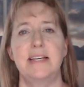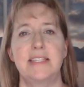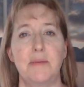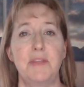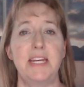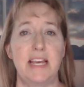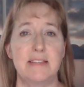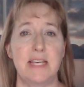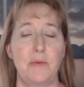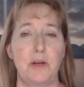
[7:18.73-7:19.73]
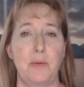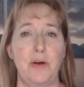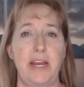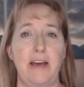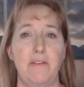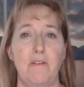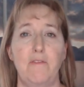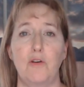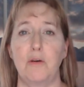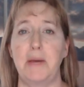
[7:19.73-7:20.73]
Something else I want to point
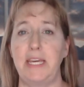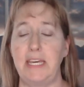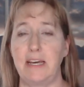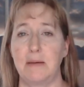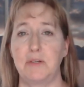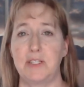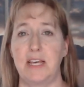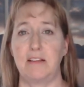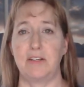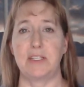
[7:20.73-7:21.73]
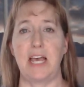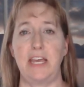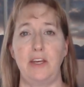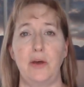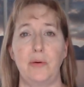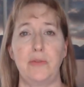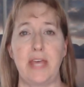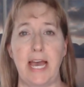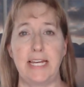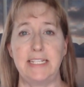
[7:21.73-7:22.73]
out for my e-commerce sellers, I know
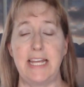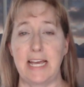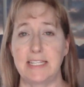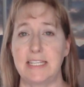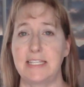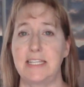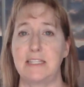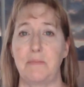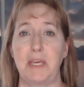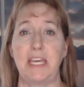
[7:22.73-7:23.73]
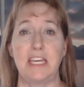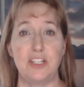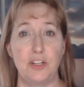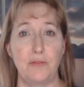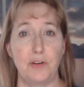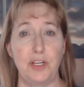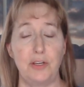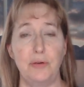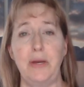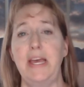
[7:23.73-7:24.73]
that nexus is a big issue for
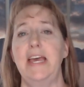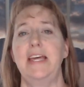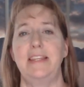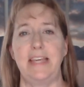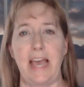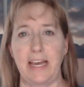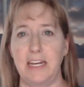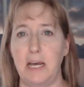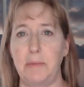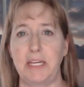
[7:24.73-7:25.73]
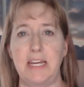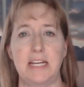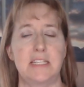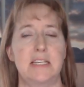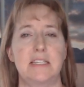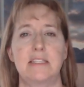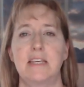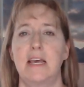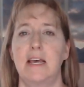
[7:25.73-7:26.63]
you, the economic nexus.